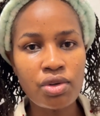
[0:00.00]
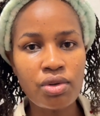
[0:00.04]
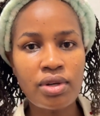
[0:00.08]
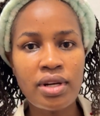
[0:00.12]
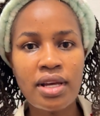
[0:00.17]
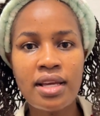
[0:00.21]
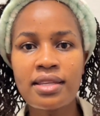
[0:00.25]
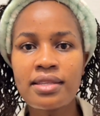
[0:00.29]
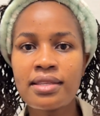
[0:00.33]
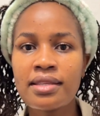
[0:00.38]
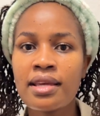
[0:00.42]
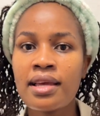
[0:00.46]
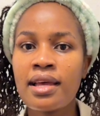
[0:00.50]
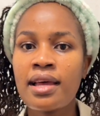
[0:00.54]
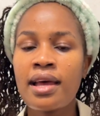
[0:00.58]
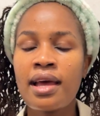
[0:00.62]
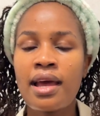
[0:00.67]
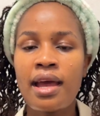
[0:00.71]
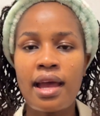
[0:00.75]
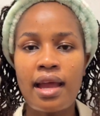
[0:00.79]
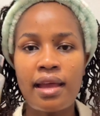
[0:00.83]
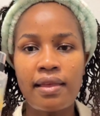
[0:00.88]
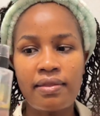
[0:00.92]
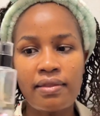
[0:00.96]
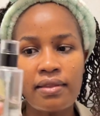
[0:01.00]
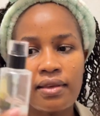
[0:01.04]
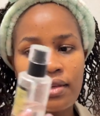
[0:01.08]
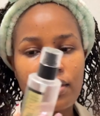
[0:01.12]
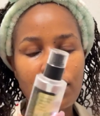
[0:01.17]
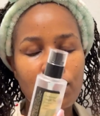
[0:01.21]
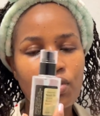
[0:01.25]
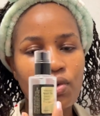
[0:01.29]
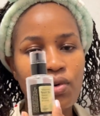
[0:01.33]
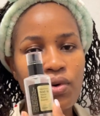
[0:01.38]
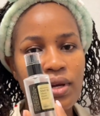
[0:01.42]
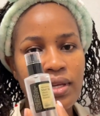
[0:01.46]
toners and
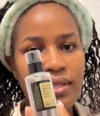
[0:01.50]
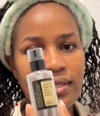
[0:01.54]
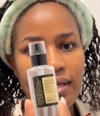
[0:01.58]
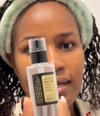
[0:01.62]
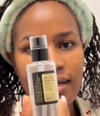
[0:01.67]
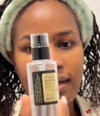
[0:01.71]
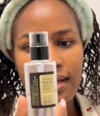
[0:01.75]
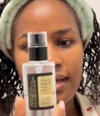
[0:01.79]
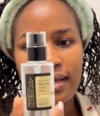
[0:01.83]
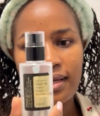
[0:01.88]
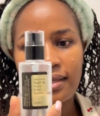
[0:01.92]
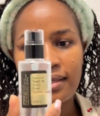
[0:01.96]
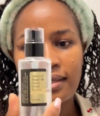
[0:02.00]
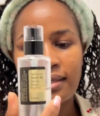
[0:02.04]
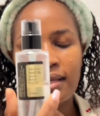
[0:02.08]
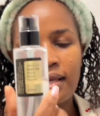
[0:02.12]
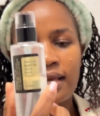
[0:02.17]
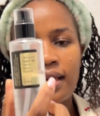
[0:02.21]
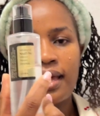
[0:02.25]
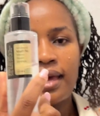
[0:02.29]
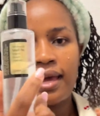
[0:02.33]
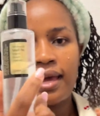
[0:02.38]
this COSRX